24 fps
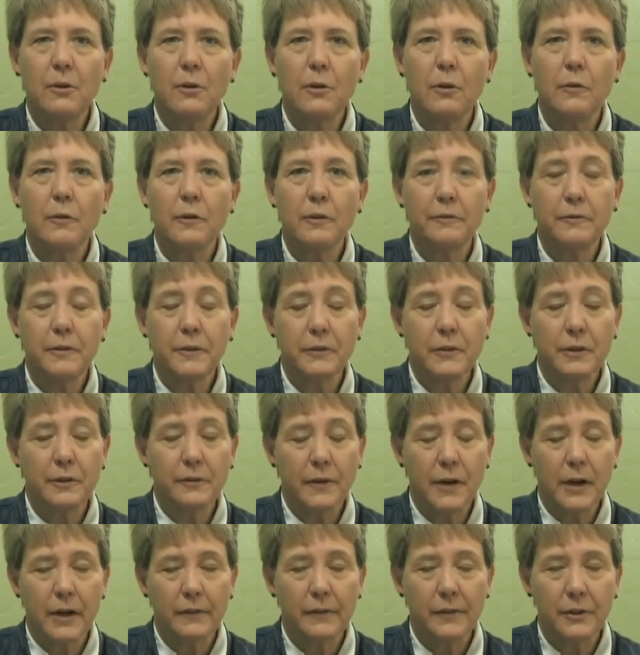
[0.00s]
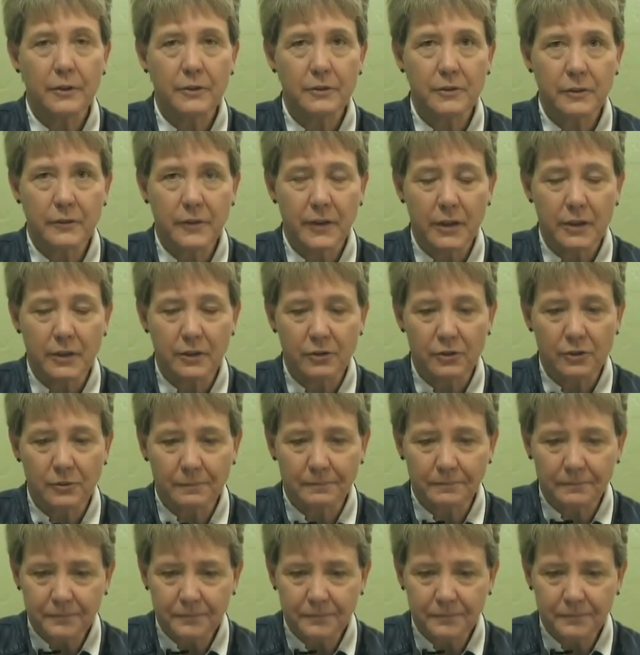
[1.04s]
over 55 years of age.